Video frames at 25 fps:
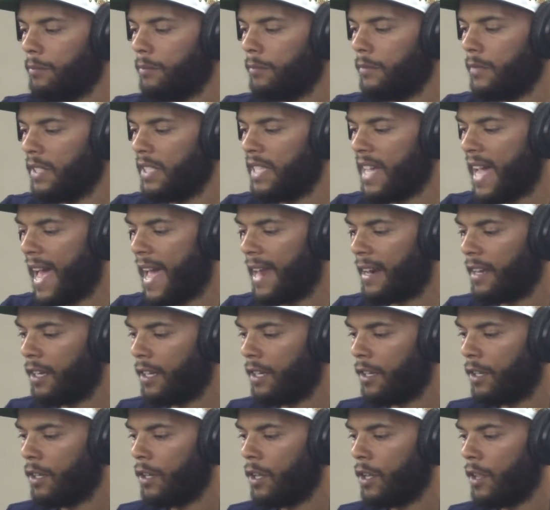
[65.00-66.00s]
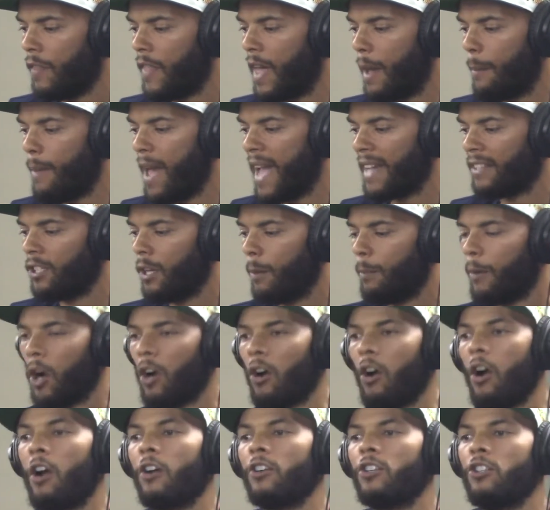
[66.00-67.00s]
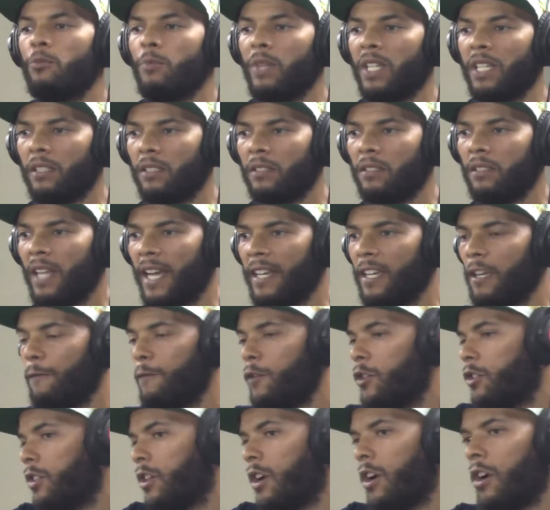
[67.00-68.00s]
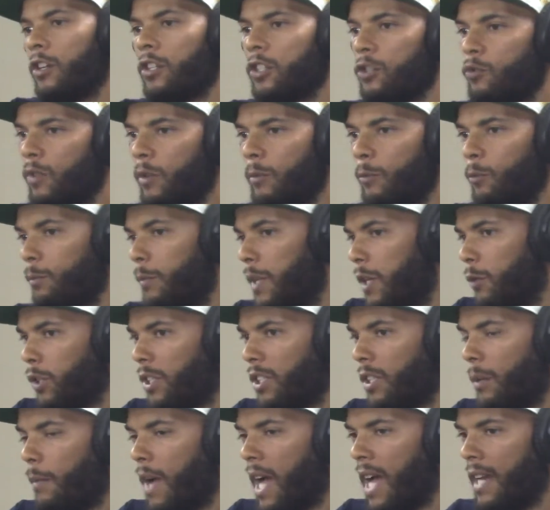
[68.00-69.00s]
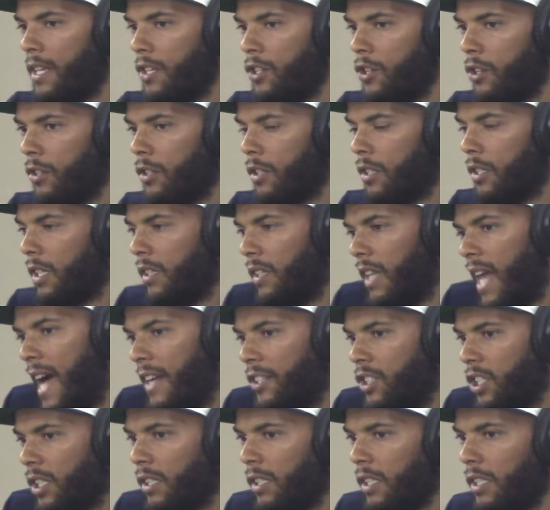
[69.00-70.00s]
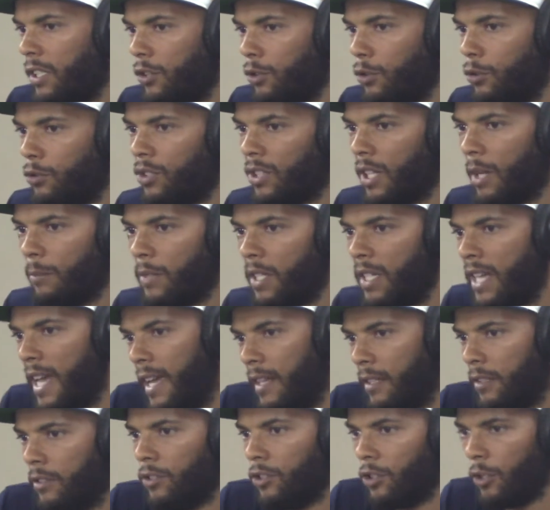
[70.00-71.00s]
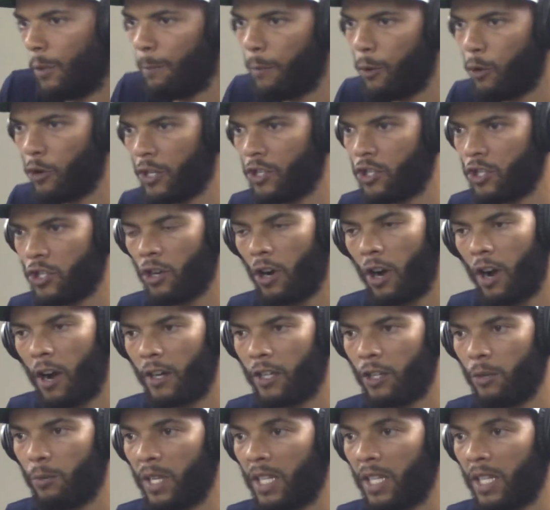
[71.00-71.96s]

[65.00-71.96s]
data that backs up our argument. Like if you're in an argument with somebody, you're going to logically use something that supports your argument.